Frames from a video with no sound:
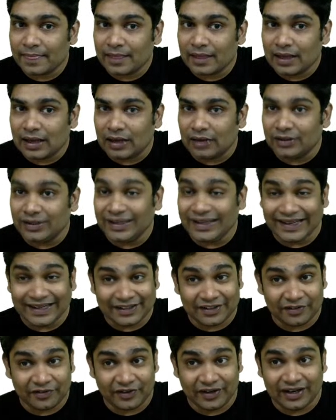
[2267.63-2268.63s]

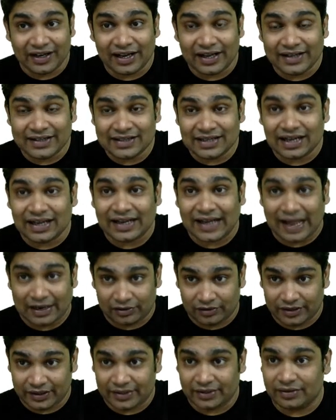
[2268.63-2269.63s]
electric field lines are
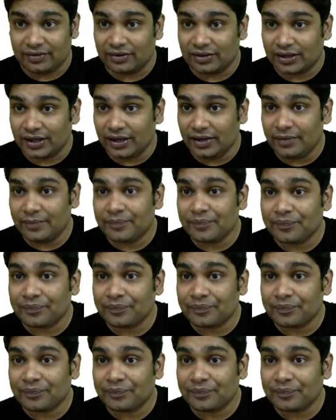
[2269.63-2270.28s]
calculated. Okay,